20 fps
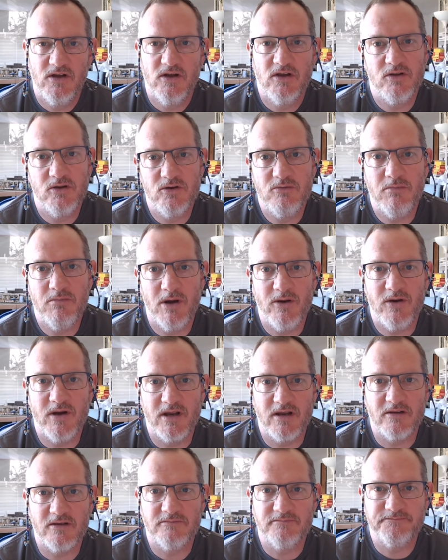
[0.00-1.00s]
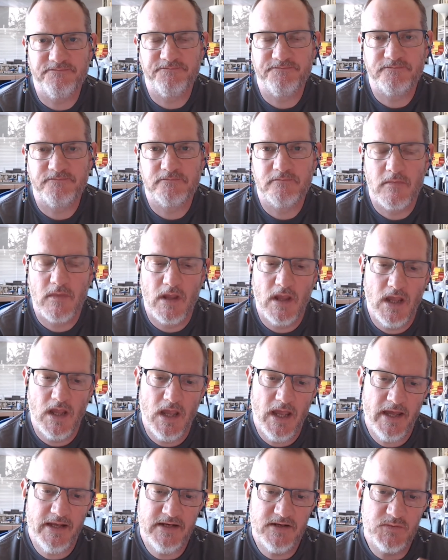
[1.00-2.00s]
Good Moaning.
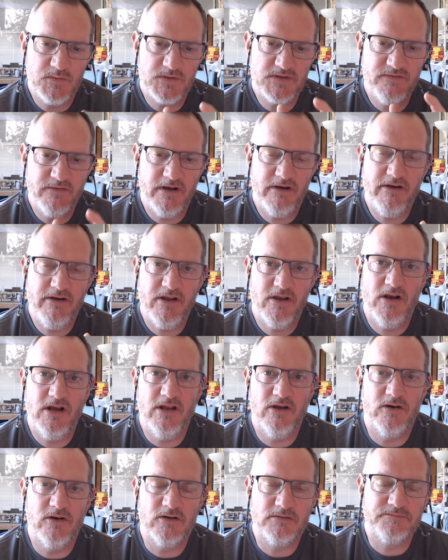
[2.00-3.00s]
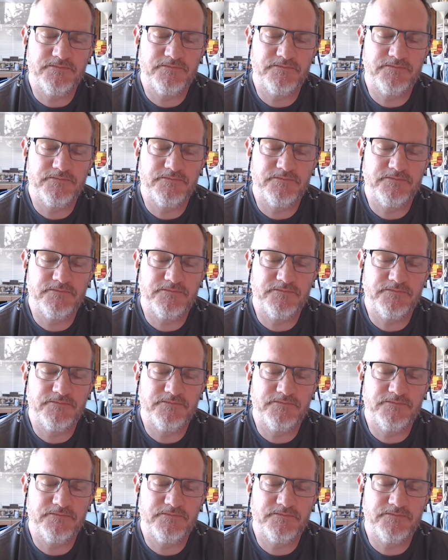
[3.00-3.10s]
And it was very early on,